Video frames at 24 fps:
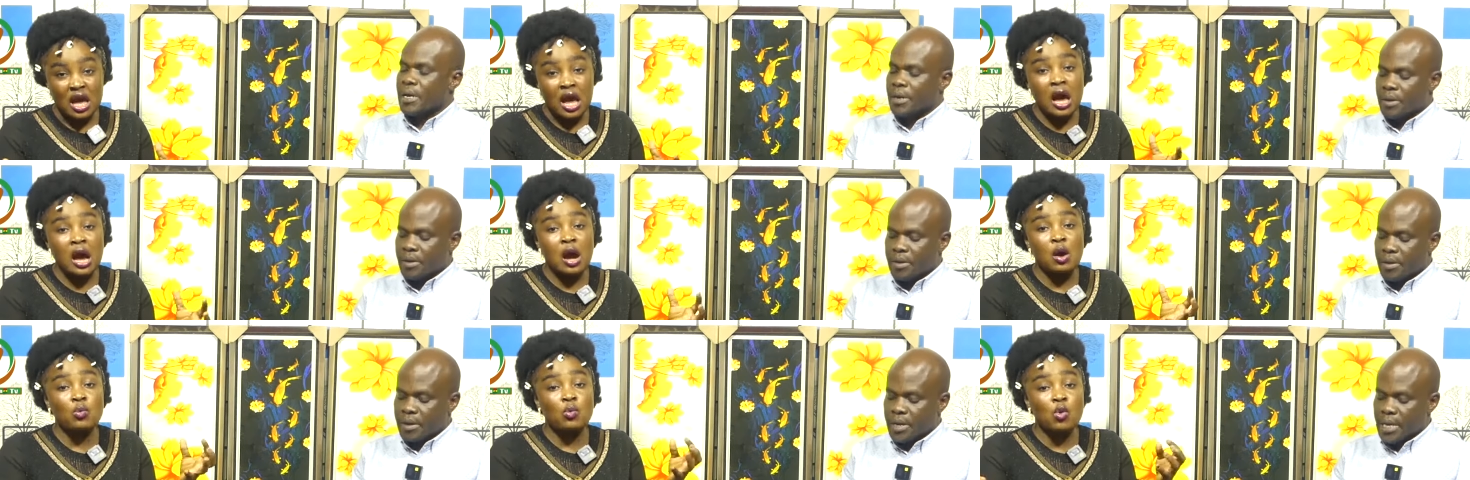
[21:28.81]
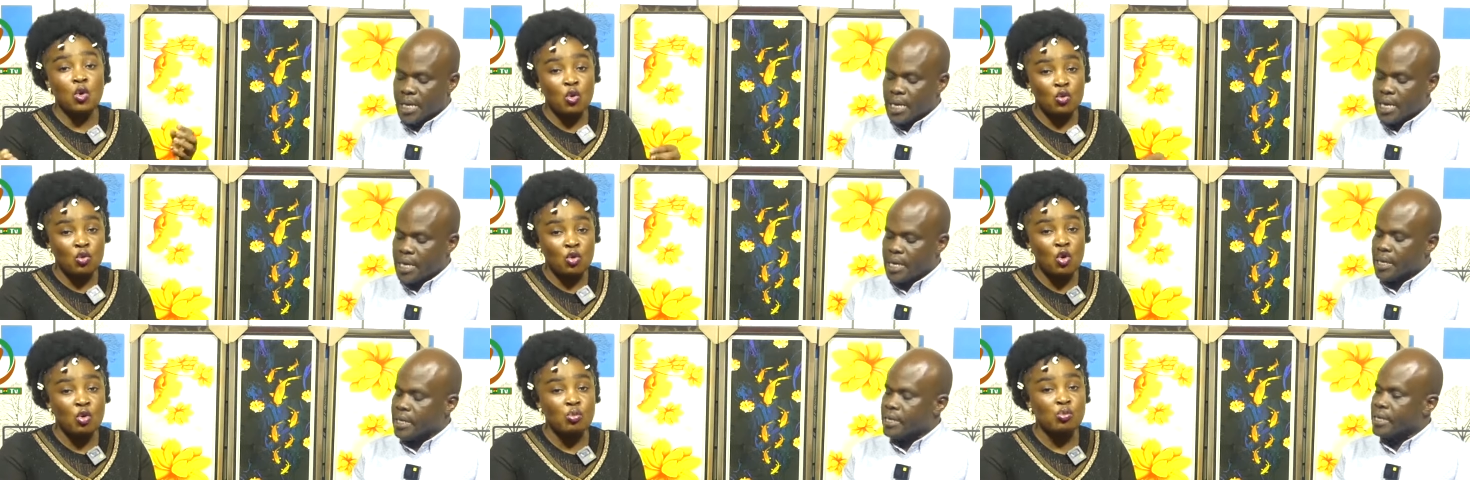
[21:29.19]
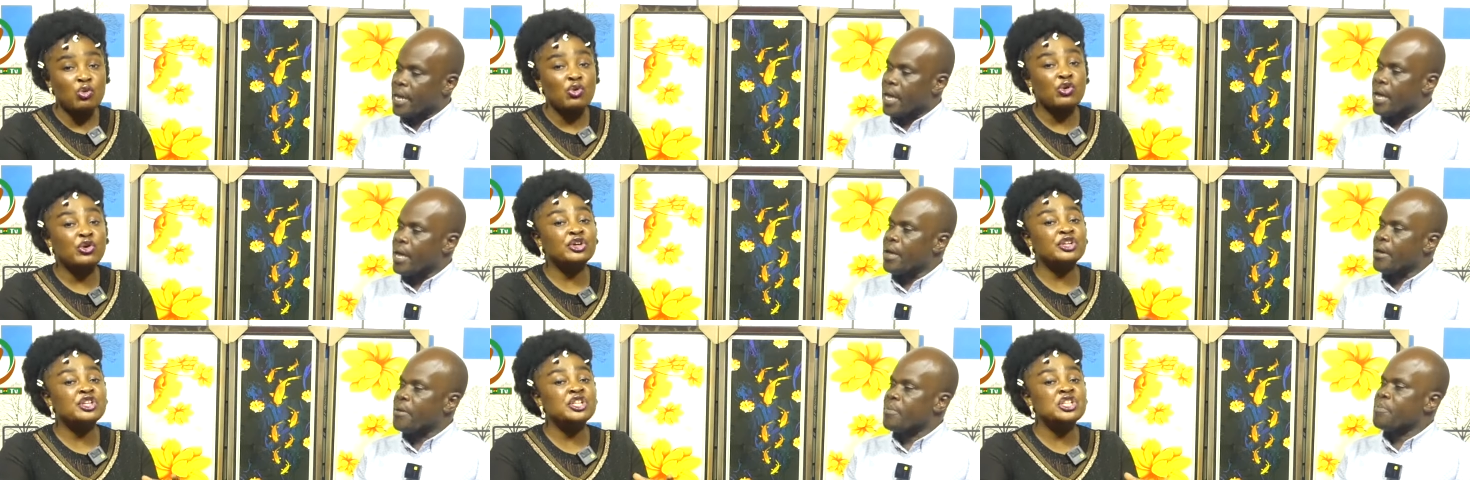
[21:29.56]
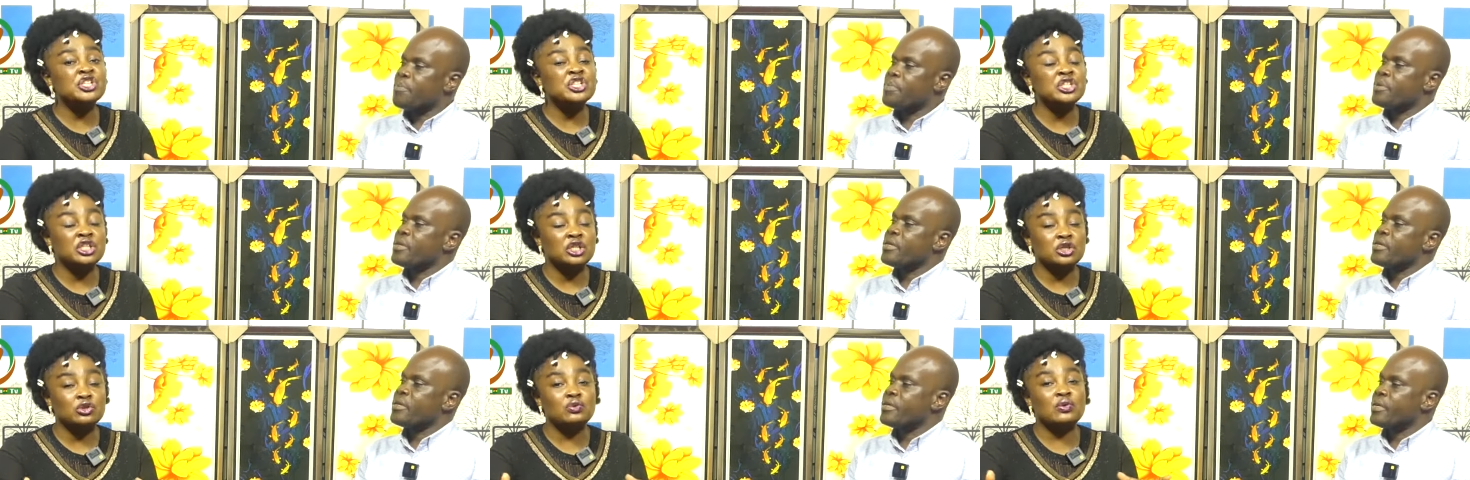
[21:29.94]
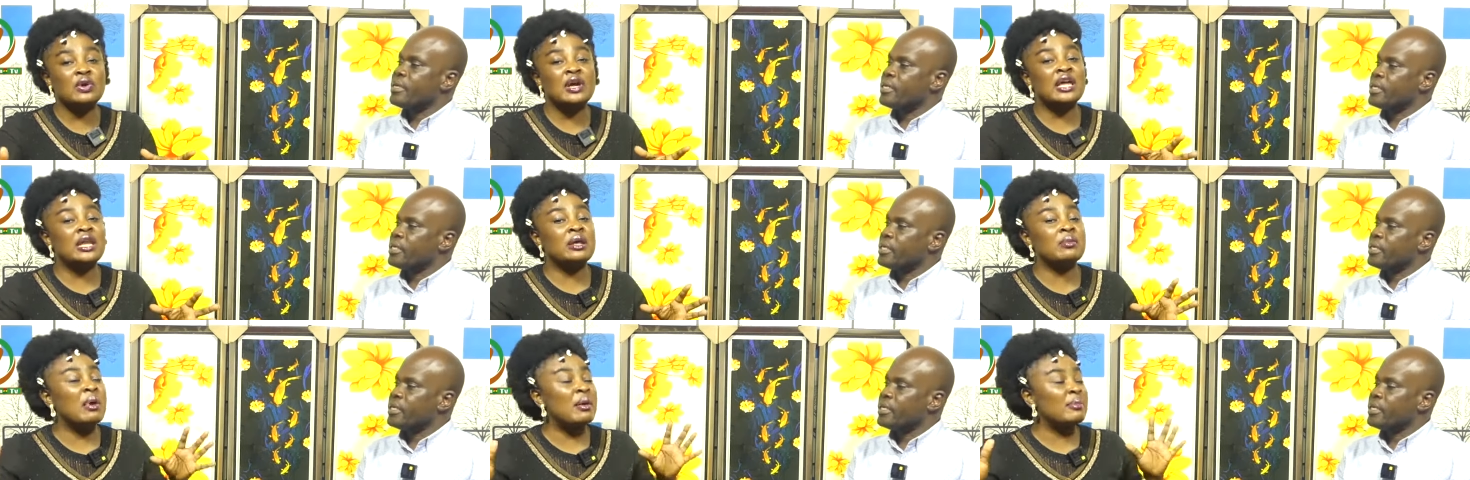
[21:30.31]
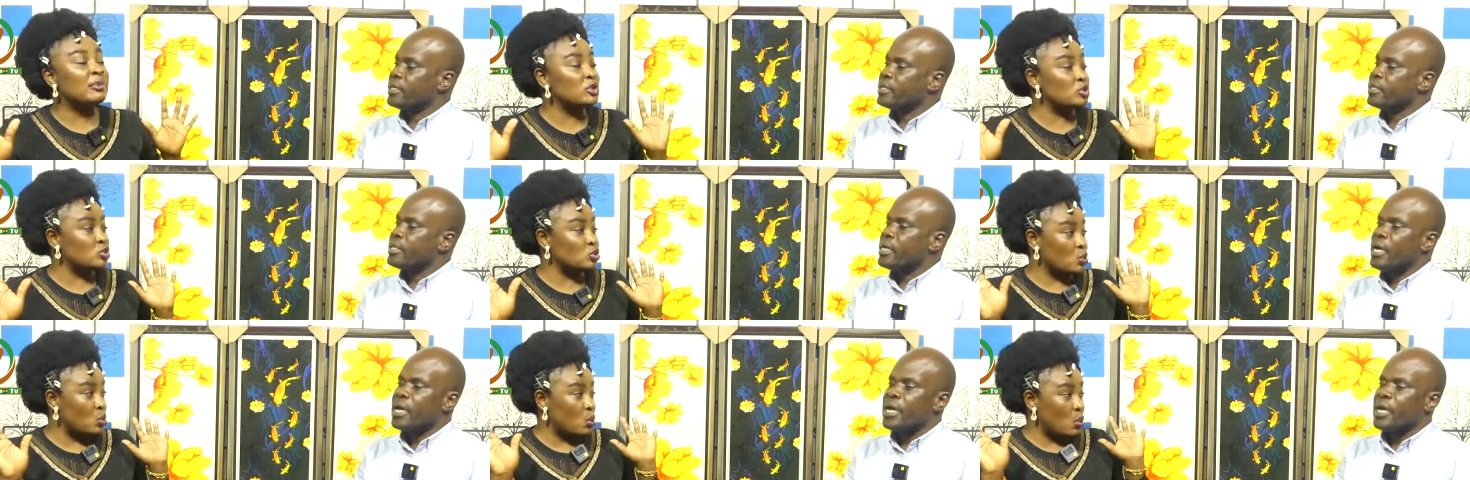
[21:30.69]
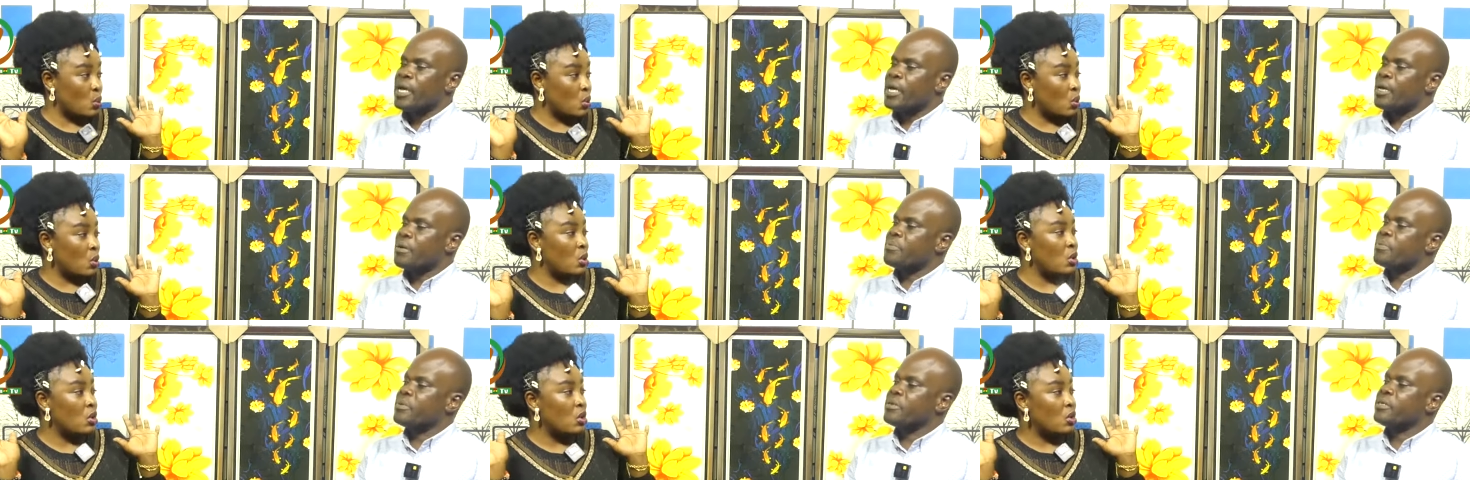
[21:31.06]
Speaker 1: ah wo come condition no e dey ba beto dey